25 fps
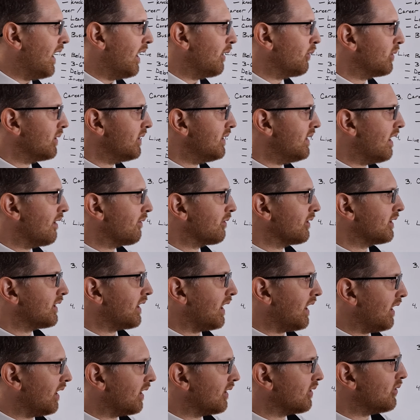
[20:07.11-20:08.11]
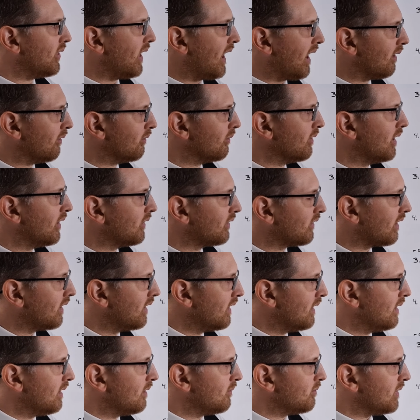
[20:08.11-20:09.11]
I would never take that risk
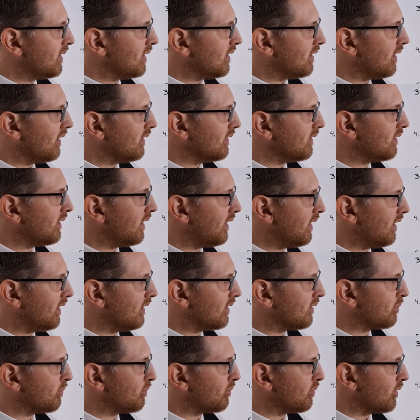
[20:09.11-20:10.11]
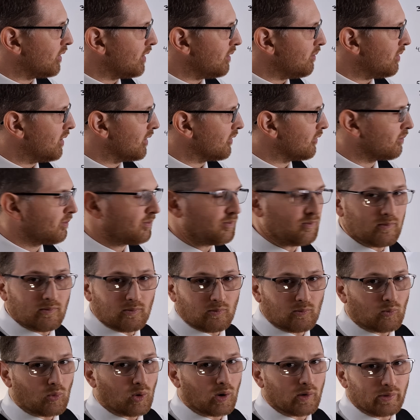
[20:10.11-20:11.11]
because it's pretty much
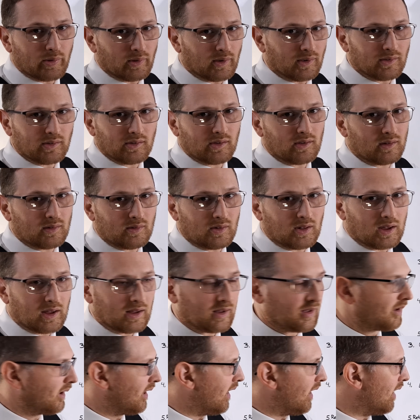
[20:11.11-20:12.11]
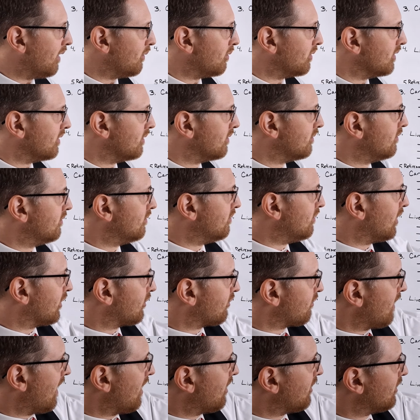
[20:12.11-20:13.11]
worthless. Like, I would
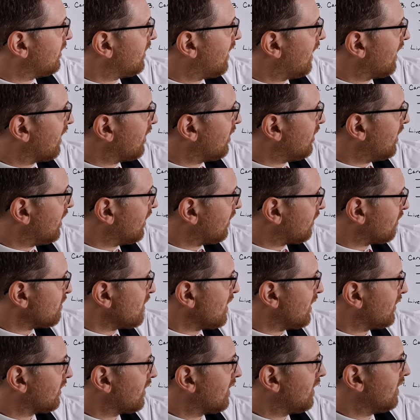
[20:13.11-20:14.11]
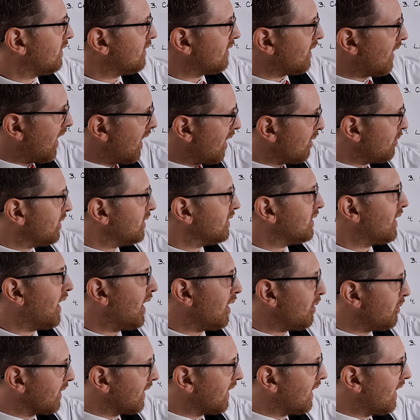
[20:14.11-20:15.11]
much rather take this risk time and
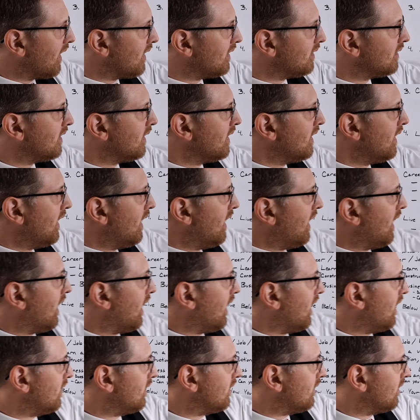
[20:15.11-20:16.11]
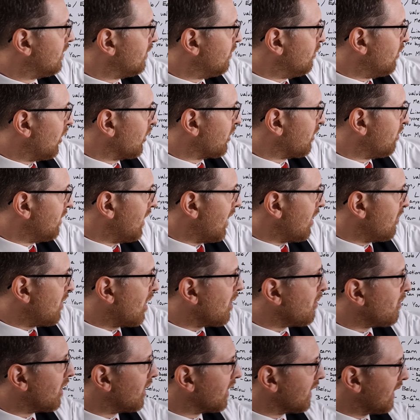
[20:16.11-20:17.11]
time again and multiply
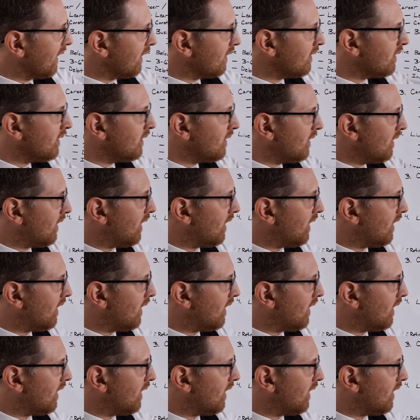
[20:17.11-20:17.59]
my money